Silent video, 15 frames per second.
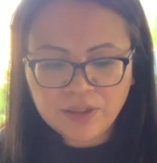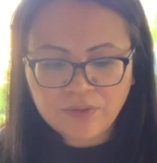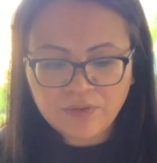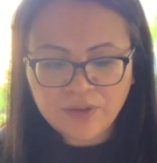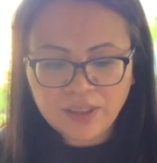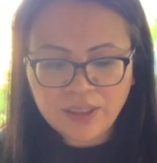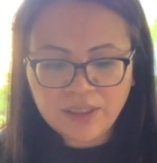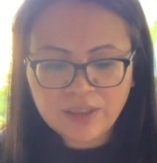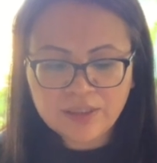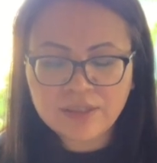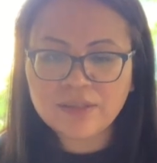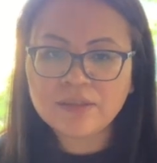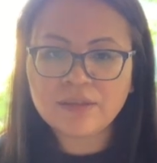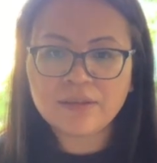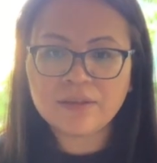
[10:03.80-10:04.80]
of these.
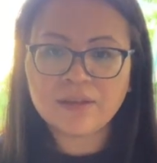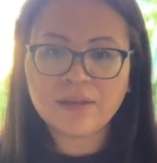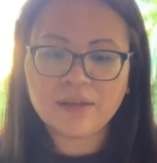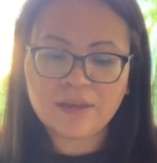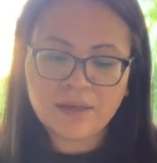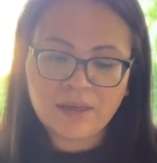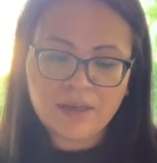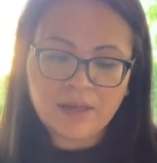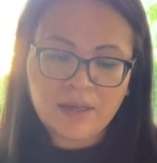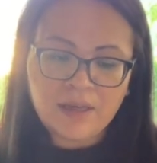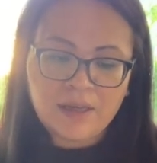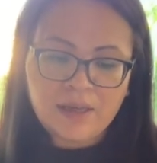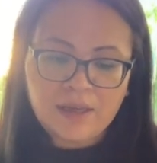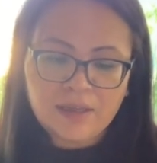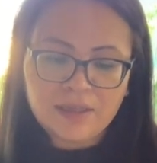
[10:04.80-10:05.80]

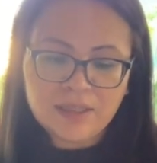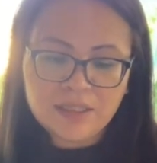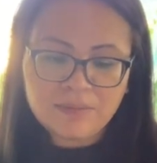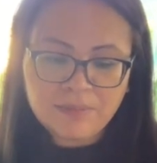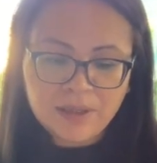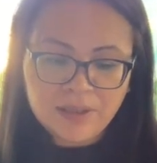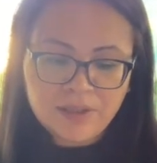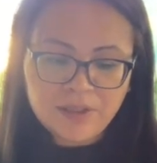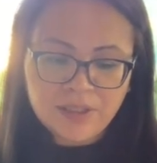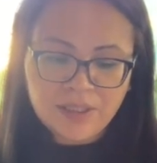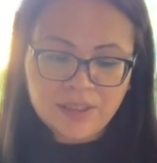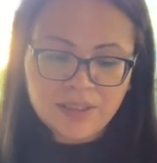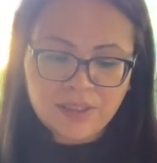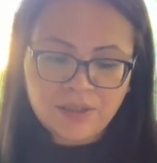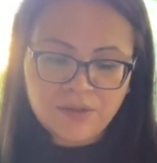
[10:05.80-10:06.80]
The smudge
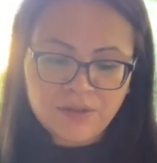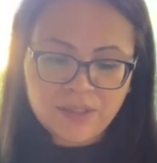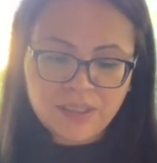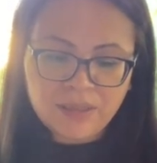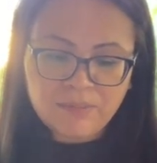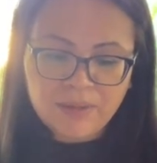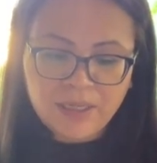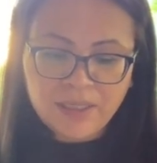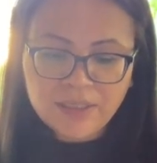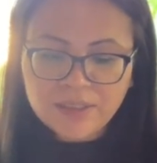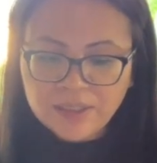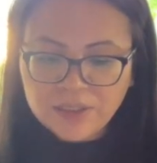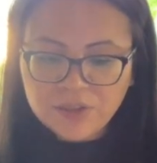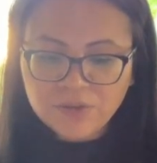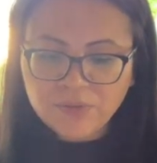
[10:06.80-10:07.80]
is used in many
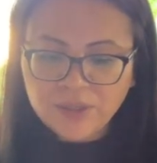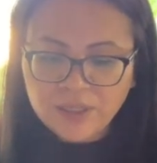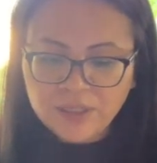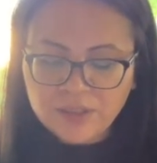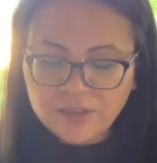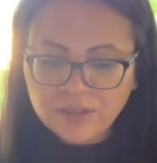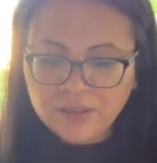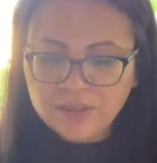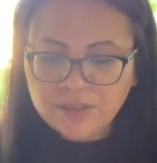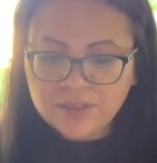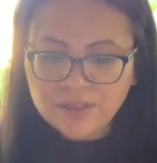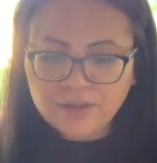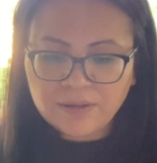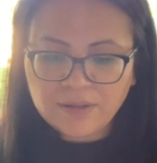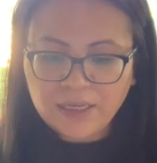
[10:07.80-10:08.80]

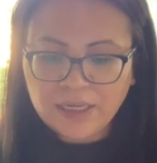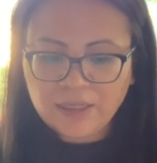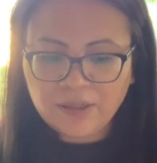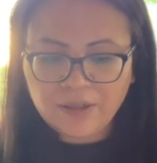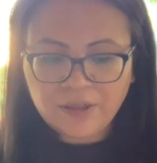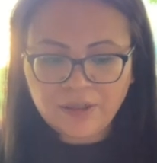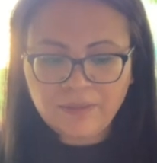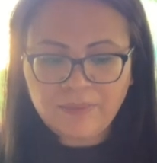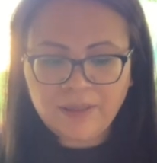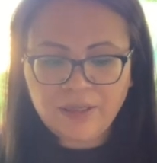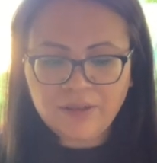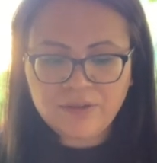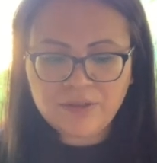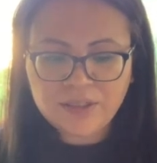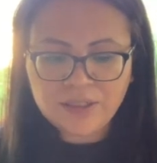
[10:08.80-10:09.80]
situations, and it could be
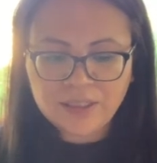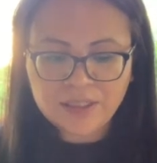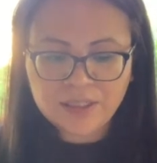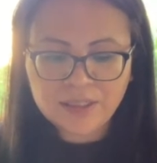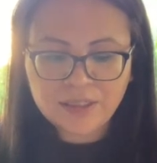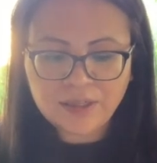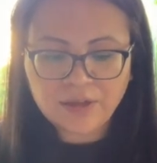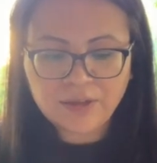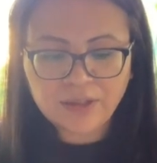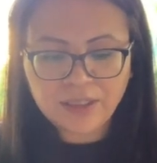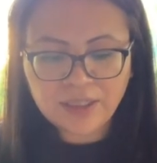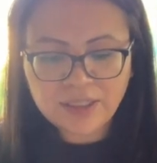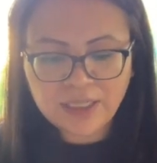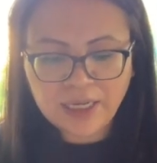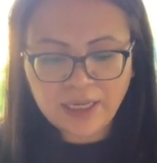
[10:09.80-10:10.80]
used to start the
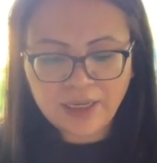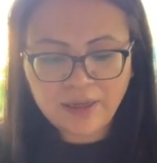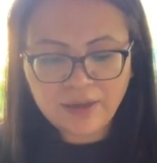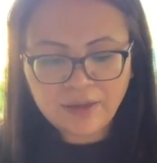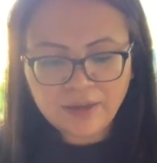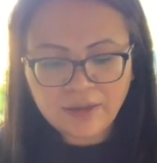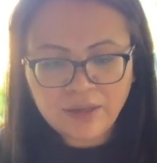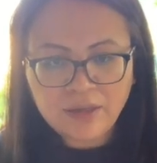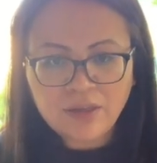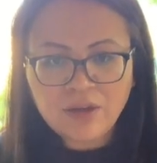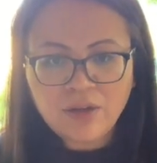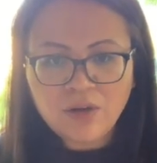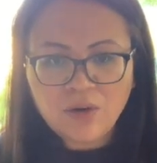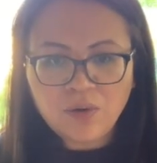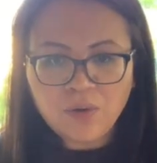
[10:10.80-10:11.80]
day
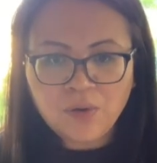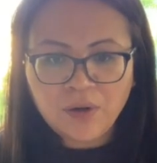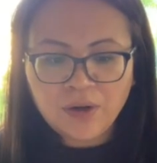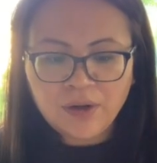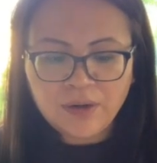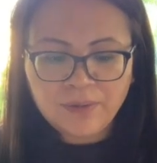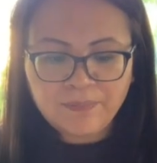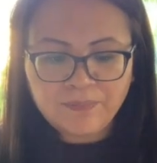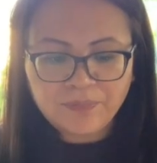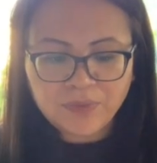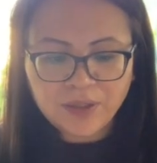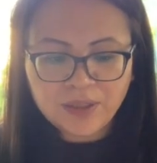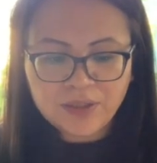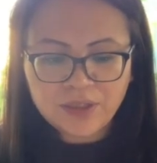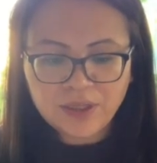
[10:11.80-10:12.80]
or
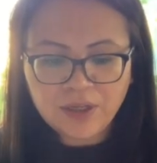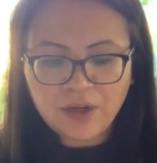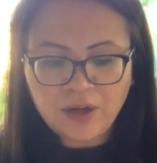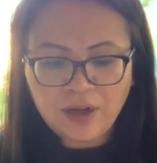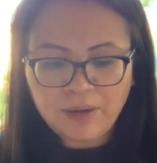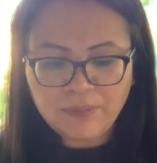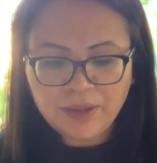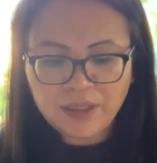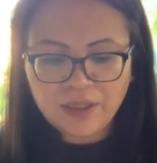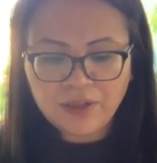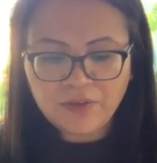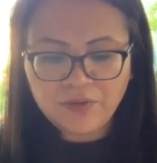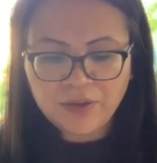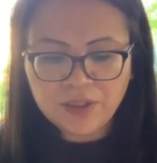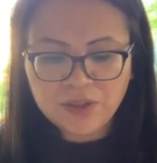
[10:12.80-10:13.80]
to calm an
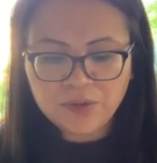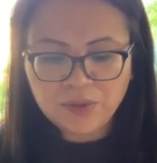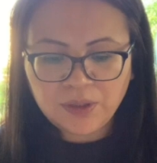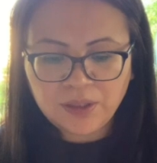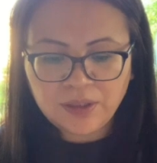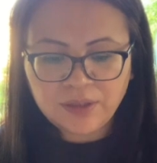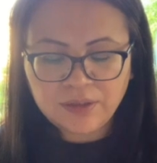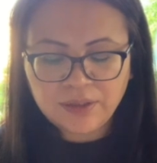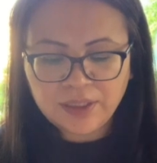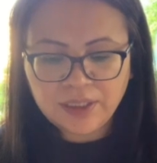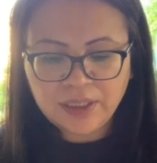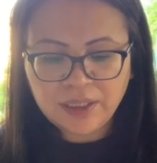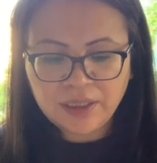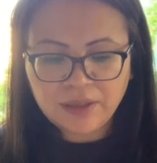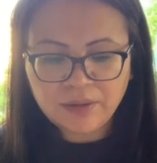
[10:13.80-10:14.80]
individual in
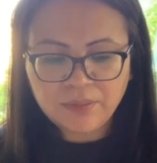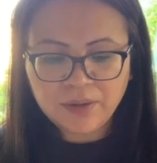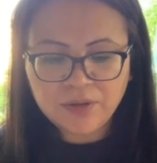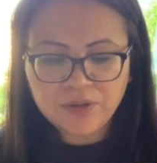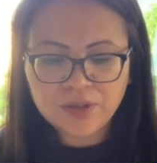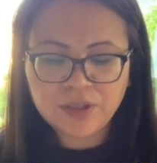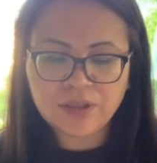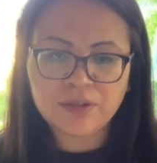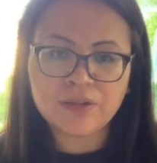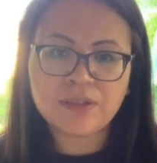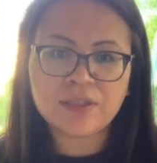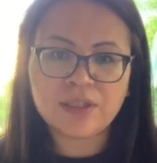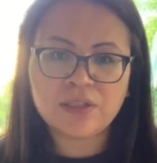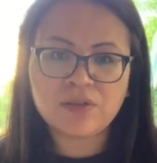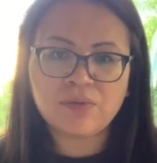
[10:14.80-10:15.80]
an emotional
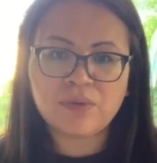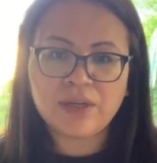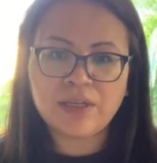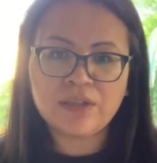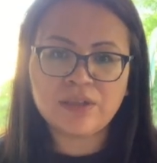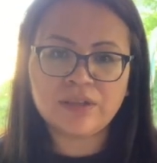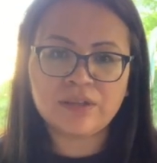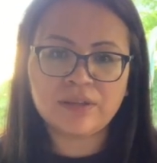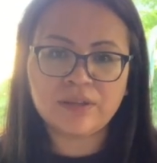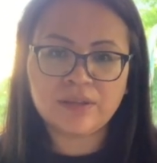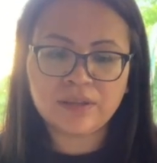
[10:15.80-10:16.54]
situation.